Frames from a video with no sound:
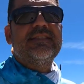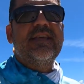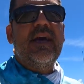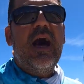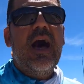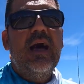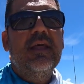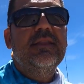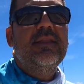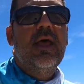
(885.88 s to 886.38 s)
it's
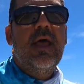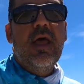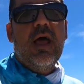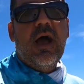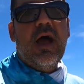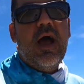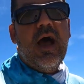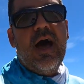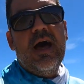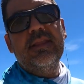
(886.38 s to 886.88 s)
hot
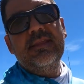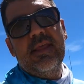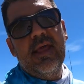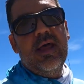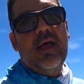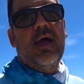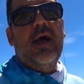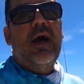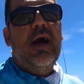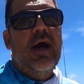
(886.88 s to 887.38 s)
hot
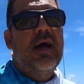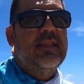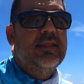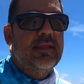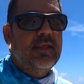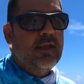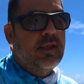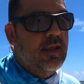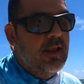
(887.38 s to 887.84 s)
hot